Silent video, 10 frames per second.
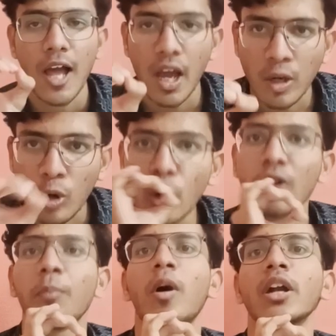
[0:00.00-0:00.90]

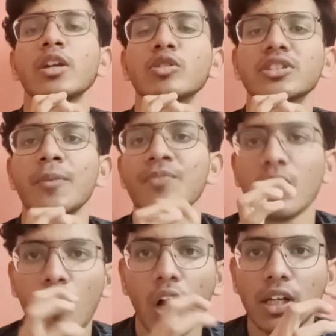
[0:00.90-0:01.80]
Node modules.
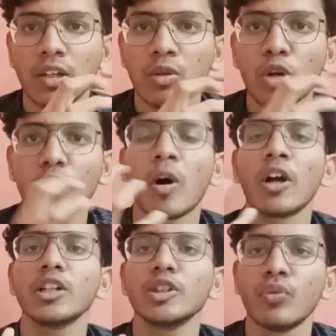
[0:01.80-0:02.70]
What Node
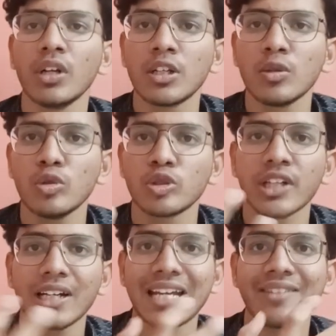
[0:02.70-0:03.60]
modules will do is
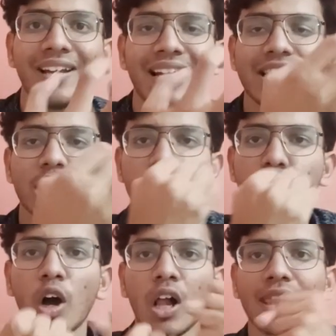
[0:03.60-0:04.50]
that it will
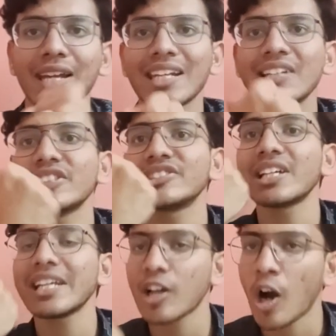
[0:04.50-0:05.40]
install the
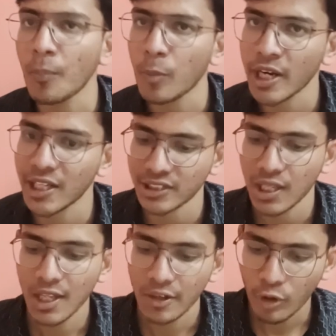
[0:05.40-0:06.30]
necessary components.
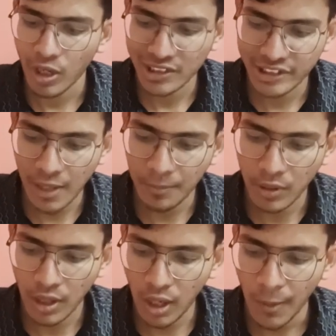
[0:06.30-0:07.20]
For
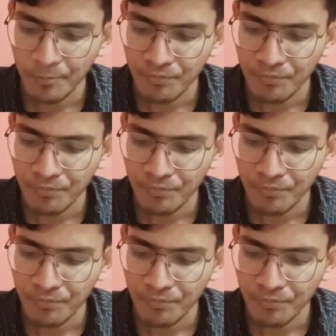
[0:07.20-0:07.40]
example,